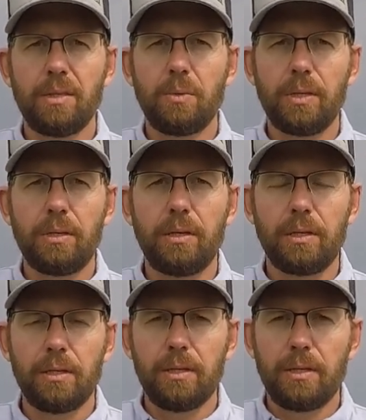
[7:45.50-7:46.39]
Well,
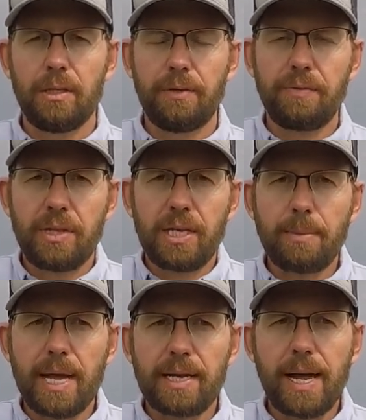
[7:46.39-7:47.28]
if you think
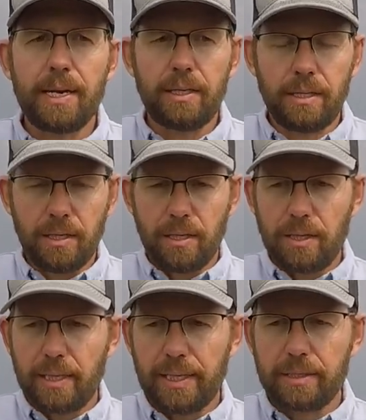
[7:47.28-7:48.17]
about cotton,
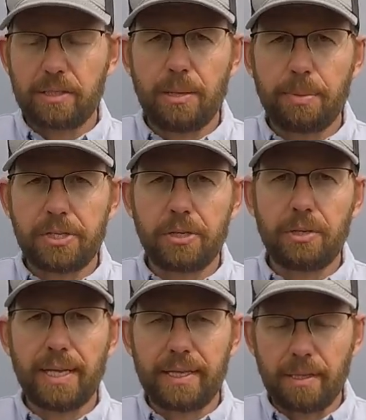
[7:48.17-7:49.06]
like
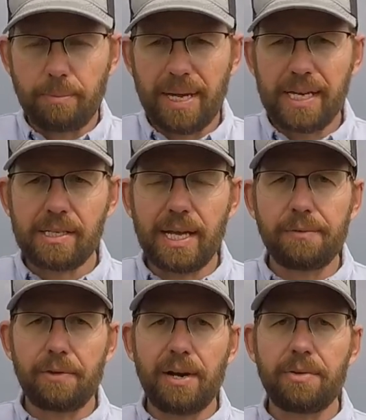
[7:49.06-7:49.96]
temperature, like the
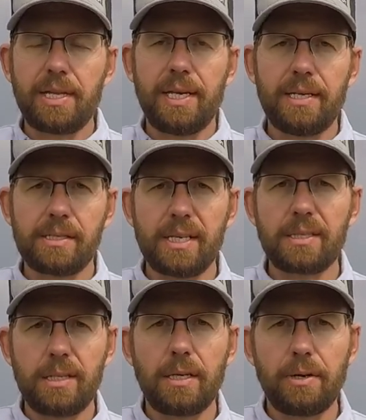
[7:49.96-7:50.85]
baseline for everything is
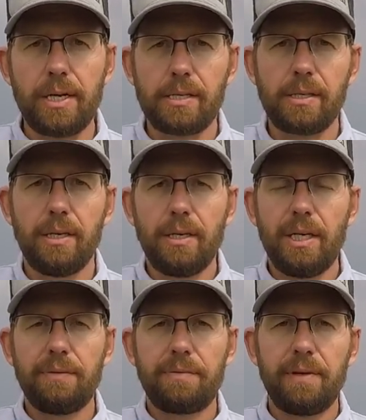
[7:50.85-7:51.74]
60 degrees.
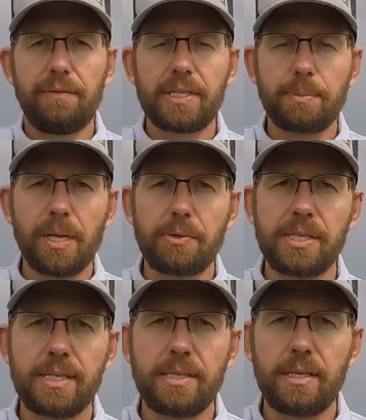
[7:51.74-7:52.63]
If it's below
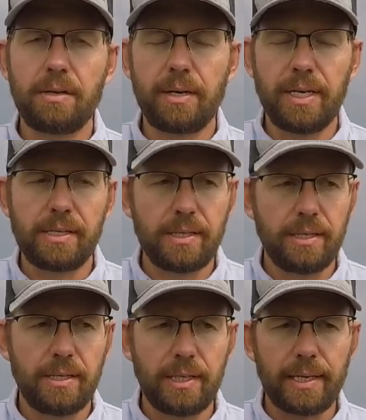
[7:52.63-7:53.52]
60 degrees,
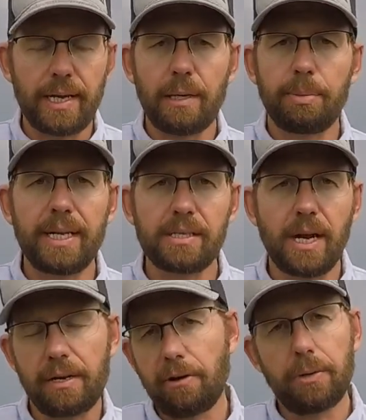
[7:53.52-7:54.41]
then the cotton plant's
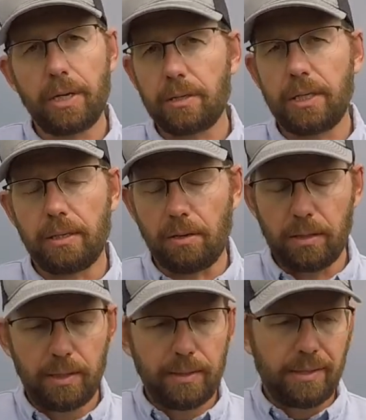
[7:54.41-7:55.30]
not growing hardly at all.
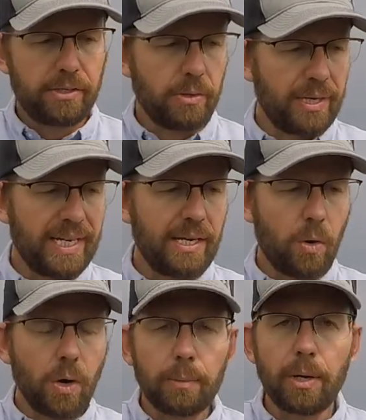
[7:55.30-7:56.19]
So any
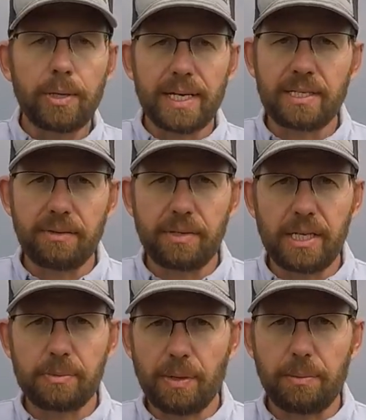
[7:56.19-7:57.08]
hormone
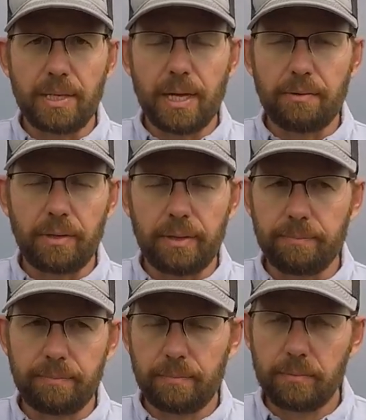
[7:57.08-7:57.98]
activity is probably not really
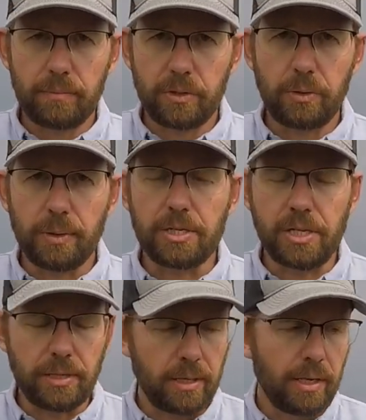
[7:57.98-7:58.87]
doing much
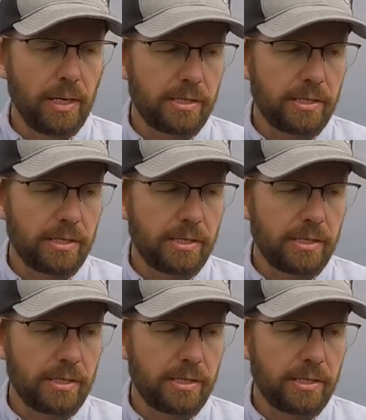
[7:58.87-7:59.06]
either.